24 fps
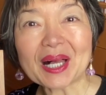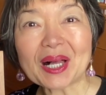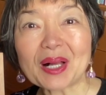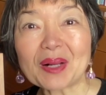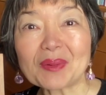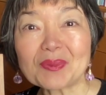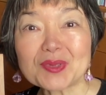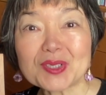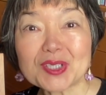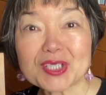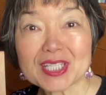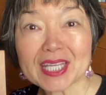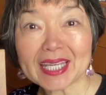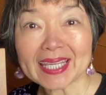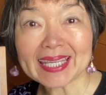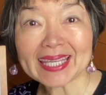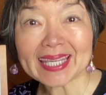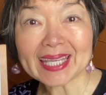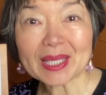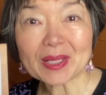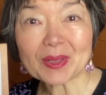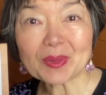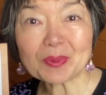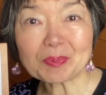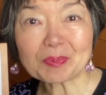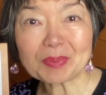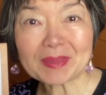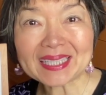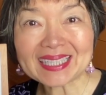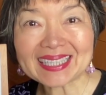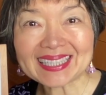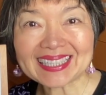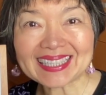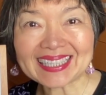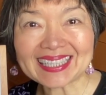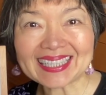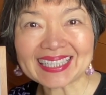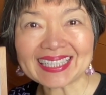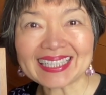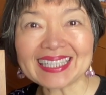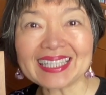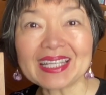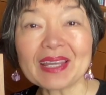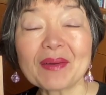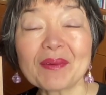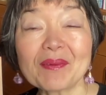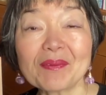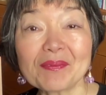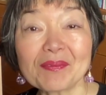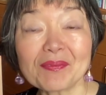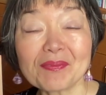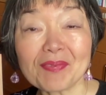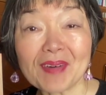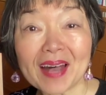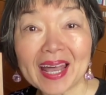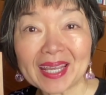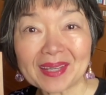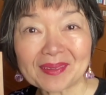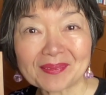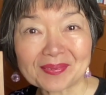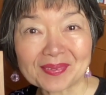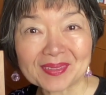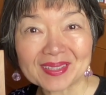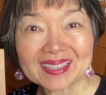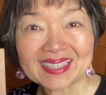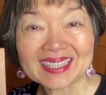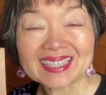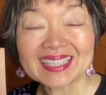of JLPT 5.